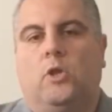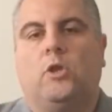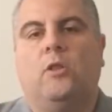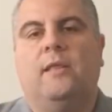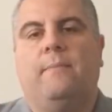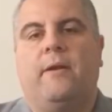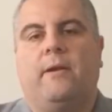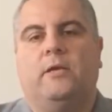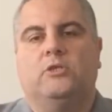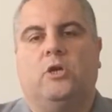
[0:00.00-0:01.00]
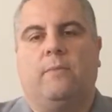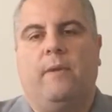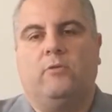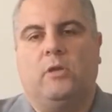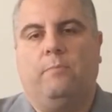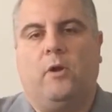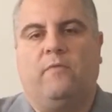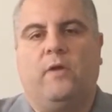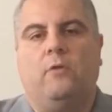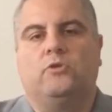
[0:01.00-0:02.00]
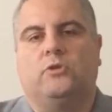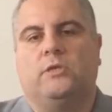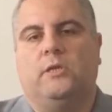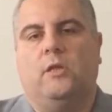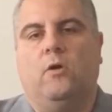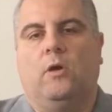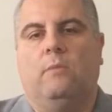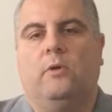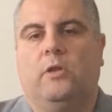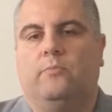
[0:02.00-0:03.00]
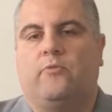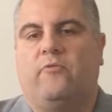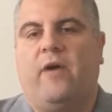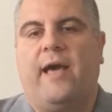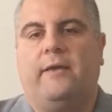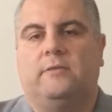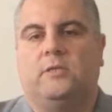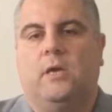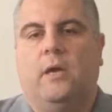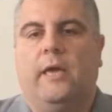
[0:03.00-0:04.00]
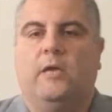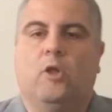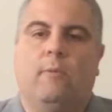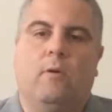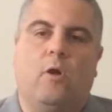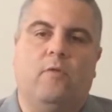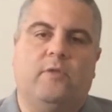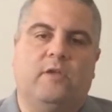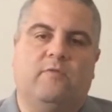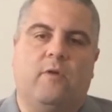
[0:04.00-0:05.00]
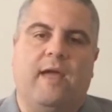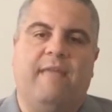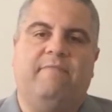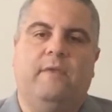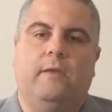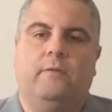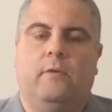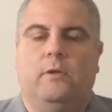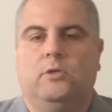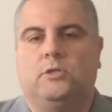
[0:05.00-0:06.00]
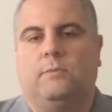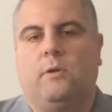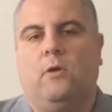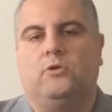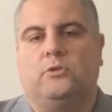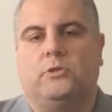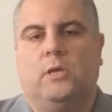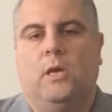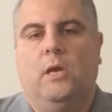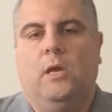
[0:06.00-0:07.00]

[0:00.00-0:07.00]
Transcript: Not only America is not a melting pot of cultures any longer, but it provides a global context for ethnic and religious subcultures.